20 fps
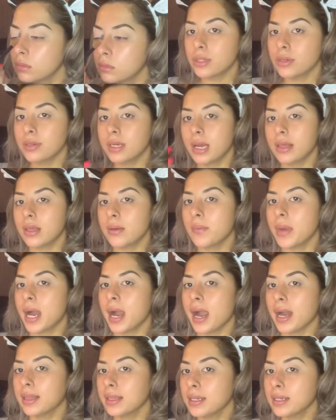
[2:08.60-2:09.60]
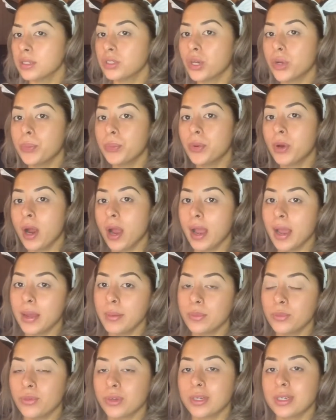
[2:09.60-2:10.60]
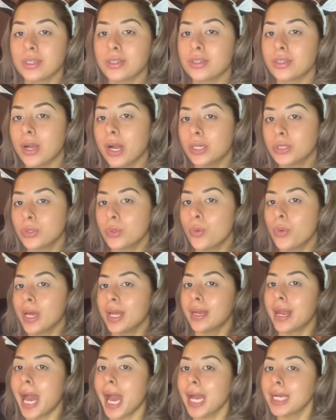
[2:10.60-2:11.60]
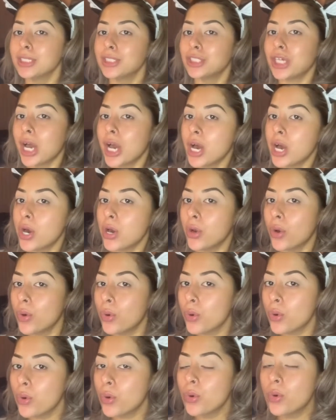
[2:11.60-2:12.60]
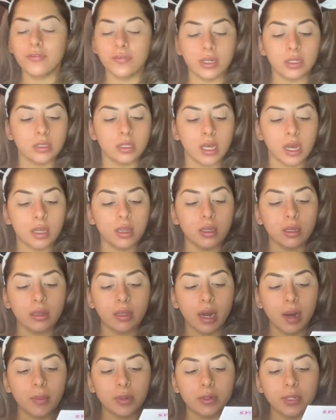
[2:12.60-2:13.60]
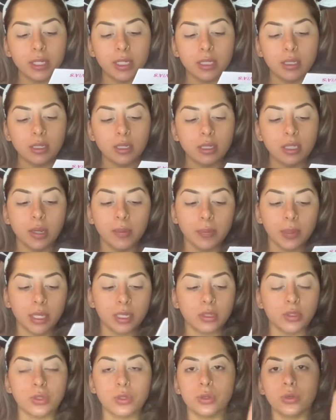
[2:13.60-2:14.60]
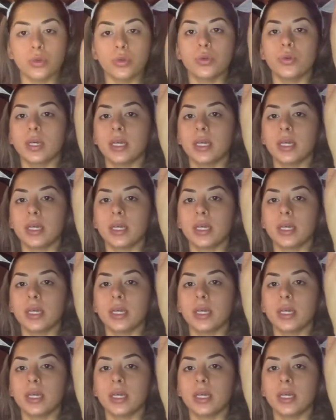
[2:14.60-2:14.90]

So now that my eyelids are primed, we're gonna start doing the eyeshadow. First color that I'm going to dip into